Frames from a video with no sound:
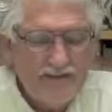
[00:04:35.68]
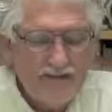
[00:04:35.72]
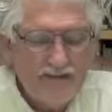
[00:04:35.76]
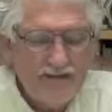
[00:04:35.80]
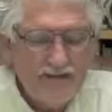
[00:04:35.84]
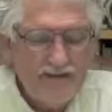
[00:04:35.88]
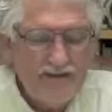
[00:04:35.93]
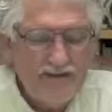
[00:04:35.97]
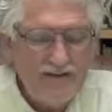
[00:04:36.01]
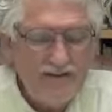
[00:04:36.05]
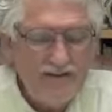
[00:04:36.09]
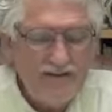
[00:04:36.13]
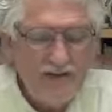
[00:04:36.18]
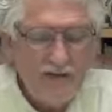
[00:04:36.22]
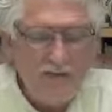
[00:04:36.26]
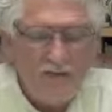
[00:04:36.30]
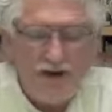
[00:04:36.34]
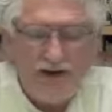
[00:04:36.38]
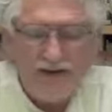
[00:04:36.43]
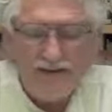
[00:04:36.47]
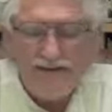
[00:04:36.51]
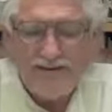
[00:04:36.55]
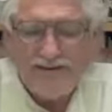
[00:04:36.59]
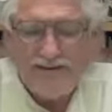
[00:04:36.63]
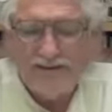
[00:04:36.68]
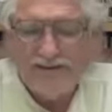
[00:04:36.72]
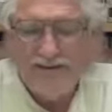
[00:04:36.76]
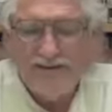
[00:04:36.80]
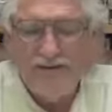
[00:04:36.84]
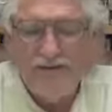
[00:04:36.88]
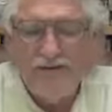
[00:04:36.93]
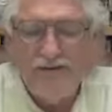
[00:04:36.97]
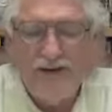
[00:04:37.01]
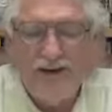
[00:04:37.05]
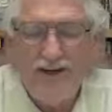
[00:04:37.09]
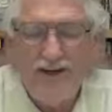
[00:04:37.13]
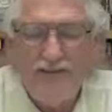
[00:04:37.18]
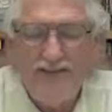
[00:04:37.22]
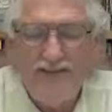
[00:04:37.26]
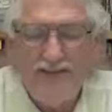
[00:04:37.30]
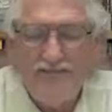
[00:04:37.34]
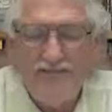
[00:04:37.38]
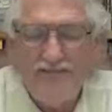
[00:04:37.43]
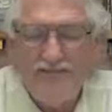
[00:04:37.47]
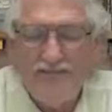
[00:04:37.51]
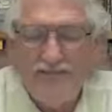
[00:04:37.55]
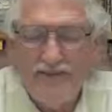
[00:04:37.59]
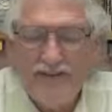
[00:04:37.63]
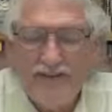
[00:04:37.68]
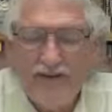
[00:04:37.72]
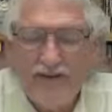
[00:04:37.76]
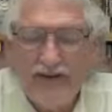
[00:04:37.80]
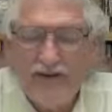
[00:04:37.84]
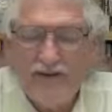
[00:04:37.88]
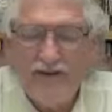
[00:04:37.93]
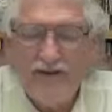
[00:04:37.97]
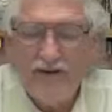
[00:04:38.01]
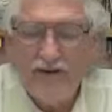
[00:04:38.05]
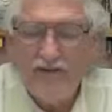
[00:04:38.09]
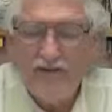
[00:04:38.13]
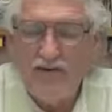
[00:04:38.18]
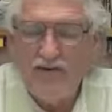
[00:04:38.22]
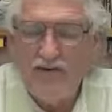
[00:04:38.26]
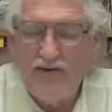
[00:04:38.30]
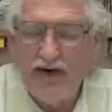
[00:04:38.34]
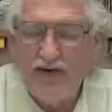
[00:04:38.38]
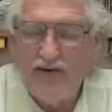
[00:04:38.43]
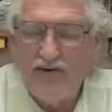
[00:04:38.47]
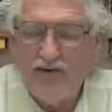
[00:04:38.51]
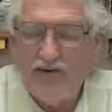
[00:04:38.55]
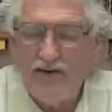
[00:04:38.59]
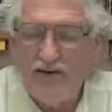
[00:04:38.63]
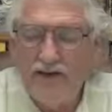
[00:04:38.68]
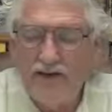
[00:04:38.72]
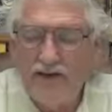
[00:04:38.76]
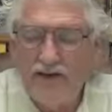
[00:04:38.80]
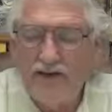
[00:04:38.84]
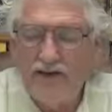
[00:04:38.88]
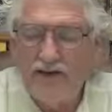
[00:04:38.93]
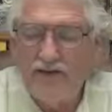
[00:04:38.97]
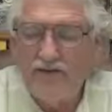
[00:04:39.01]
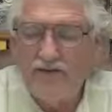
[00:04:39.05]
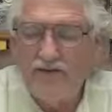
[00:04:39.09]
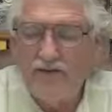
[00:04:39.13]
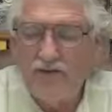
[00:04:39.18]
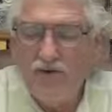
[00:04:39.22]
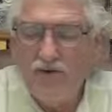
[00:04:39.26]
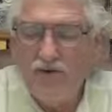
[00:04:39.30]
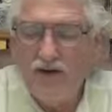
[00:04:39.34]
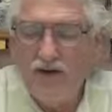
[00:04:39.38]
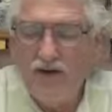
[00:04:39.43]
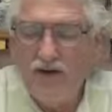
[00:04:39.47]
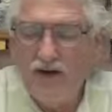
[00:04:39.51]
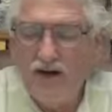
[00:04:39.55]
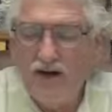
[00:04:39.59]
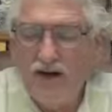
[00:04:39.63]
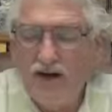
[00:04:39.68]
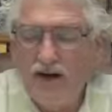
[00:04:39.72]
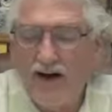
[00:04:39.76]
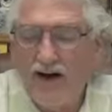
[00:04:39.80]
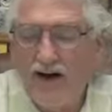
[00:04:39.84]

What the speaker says: Alicia West, one, have you ever found a cure for